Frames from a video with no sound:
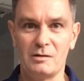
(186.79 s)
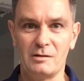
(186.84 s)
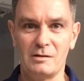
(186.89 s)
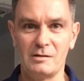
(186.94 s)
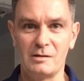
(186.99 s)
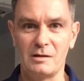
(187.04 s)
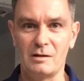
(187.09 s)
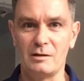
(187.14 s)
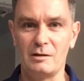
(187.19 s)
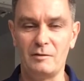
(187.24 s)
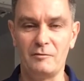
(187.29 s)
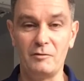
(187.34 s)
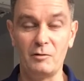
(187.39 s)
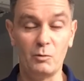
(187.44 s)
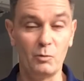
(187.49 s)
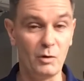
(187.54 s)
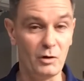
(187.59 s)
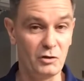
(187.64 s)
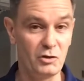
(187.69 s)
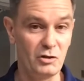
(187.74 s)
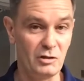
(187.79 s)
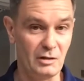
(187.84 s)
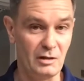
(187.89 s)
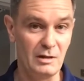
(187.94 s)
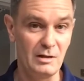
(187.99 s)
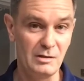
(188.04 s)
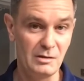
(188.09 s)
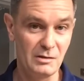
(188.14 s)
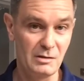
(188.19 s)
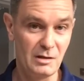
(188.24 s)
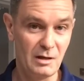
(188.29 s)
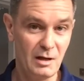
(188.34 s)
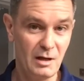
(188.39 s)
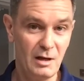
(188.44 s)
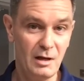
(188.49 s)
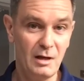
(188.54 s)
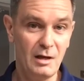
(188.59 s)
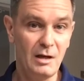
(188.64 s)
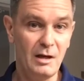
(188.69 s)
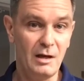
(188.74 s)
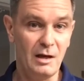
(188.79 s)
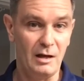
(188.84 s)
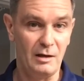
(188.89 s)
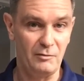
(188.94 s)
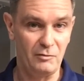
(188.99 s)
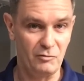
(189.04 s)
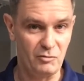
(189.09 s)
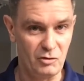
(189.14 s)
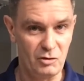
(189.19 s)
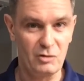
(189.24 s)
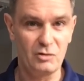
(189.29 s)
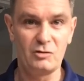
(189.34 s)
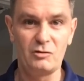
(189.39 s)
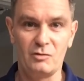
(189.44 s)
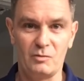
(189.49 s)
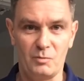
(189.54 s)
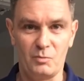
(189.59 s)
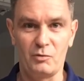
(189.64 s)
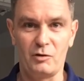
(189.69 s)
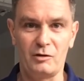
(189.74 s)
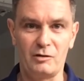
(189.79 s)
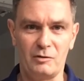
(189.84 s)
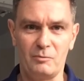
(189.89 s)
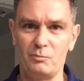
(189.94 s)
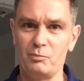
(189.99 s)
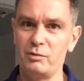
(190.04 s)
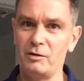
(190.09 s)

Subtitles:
So if you're watching this and you've just got pregnant,